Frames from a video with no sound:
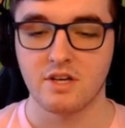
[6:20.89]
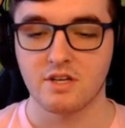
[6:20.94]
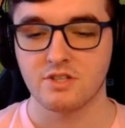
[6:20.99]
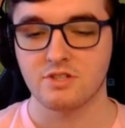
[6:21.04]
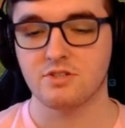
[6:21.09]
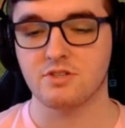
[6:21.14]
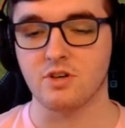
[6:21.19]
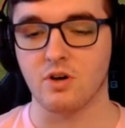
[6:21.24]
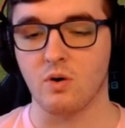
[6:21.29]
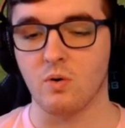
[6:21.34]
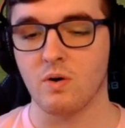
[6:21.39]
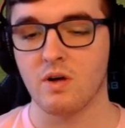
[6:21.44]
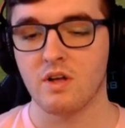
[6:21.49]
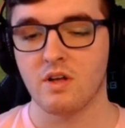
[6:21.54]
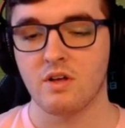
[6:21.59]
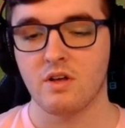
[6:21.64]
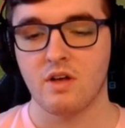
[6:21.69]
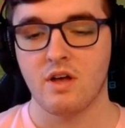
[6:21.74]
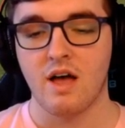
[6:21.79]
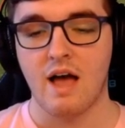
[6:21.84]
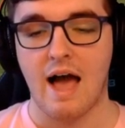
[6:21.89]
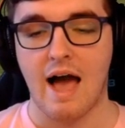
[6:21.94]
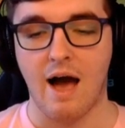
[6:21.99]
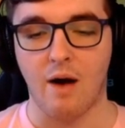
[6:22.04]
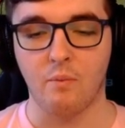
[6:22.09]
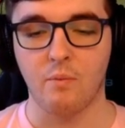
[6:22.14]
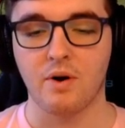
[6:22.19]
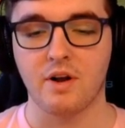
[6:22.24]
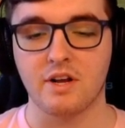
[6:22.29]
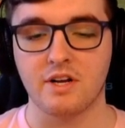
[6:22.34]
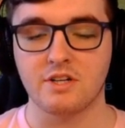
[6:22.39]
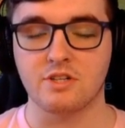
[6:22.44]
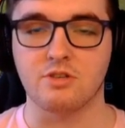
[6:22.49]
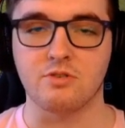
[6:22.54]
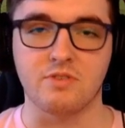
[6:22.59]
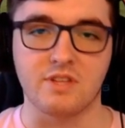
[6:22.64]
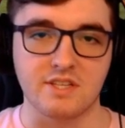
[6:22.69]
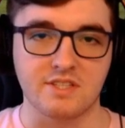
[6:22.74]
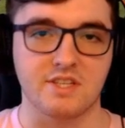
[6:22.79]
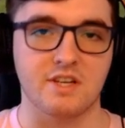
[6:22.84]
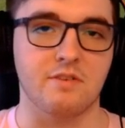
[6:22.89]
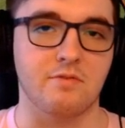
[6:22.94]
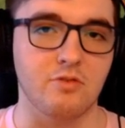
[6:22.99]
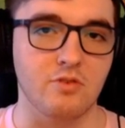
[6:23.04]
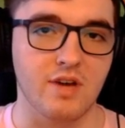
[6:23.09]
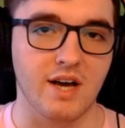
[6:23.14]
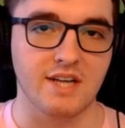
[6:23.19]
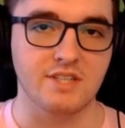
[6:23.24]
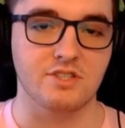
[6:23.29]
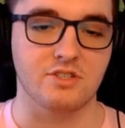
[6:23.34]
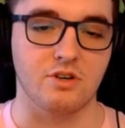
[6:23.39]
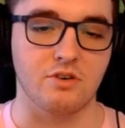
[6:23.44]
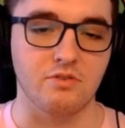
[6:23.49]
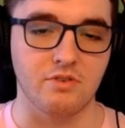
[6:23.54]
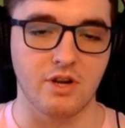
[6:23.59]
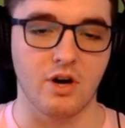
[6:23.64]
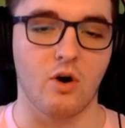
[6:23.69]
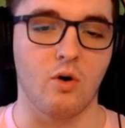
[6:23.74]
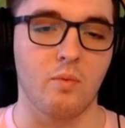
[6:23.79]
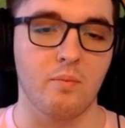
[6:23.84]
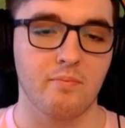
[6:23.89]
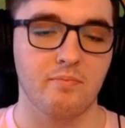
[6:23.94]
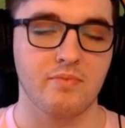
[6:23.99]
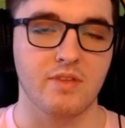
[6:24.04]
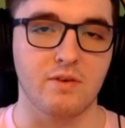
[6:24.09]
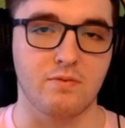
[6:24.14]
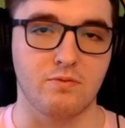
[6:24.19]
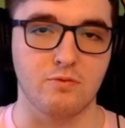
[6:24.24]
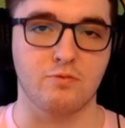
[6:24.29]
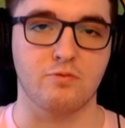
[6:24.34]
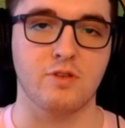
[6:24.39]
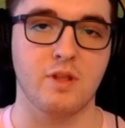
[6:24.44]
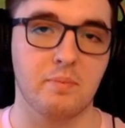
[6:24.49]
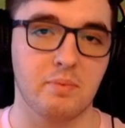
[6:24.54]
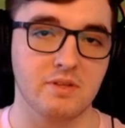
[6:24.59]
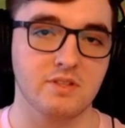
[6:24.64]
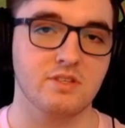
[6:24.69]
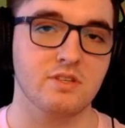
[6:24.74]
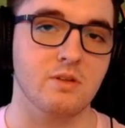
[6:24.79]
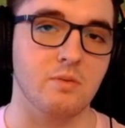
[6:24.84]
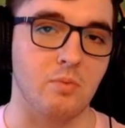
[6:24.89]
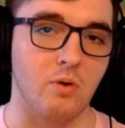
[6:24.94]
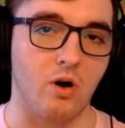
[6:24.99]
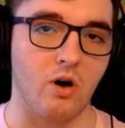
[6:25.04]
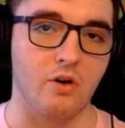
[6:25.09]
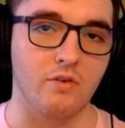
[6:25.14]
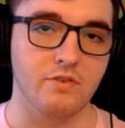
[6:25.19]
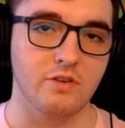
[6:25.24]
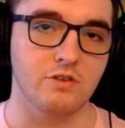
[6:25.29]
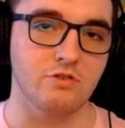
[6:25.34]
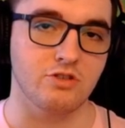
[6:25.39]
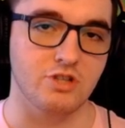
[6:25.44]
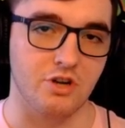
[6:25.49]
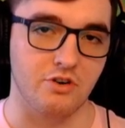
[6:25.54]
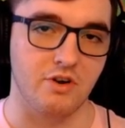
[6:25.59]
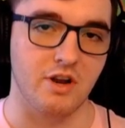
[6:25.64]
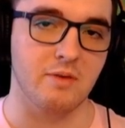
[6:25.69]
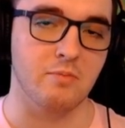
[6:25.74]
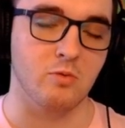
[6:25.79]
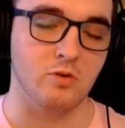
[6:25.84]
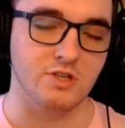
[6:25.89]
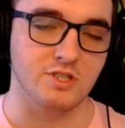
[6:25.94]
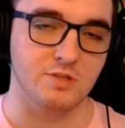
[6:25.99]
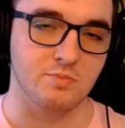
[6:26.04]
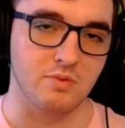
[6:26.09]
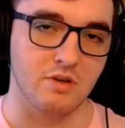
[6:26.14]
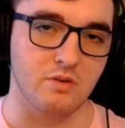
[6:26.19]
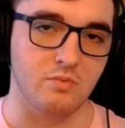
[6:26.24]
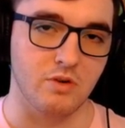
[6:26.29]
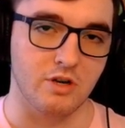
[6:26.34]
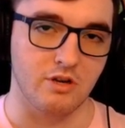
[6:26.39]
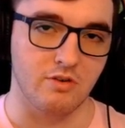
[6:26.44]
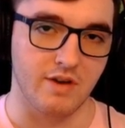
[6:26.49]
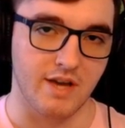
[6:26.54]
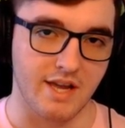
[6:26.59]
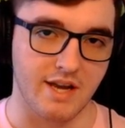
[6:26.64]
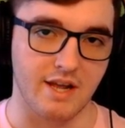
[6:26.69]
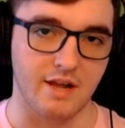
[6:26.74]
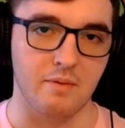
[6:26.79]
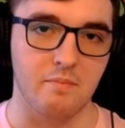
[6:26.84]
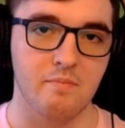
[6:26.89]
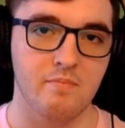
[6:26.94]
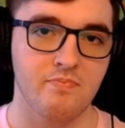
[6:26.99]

So how we're going to do this, and if you guys don't know, if you flip into the ball, you generate more speed when you hit it.